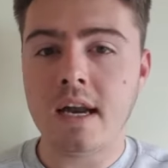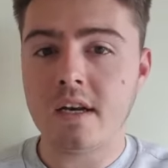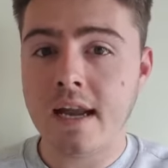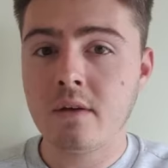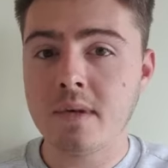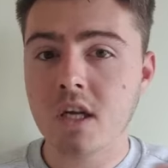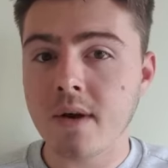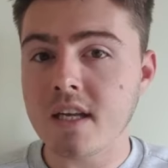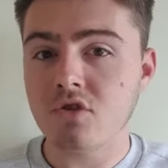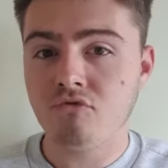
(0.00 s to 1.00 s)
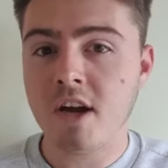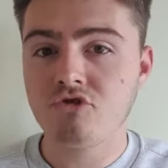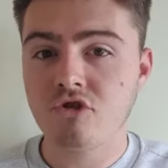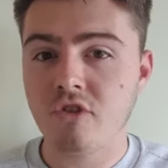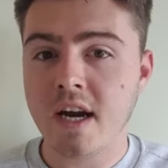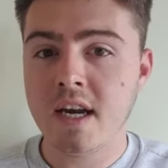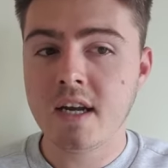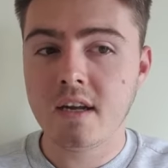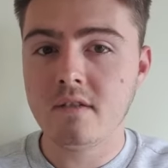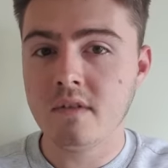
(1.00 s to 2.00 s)
and now it's going into
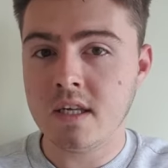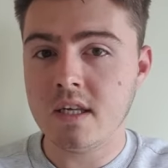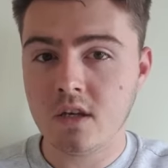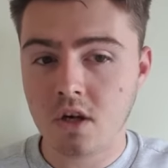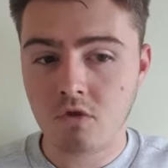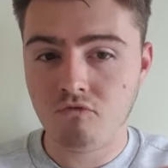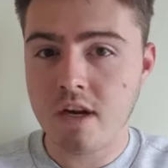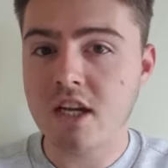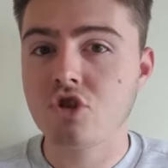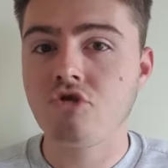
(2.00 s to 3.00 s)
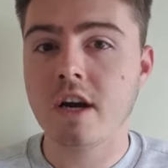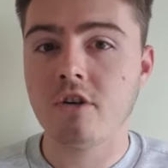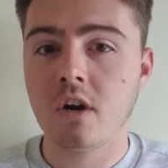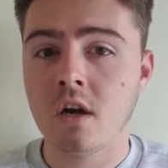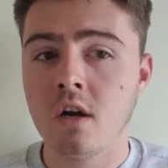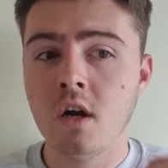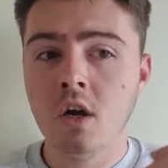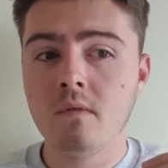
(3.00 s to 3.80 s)
retrograde, this is going to really trigger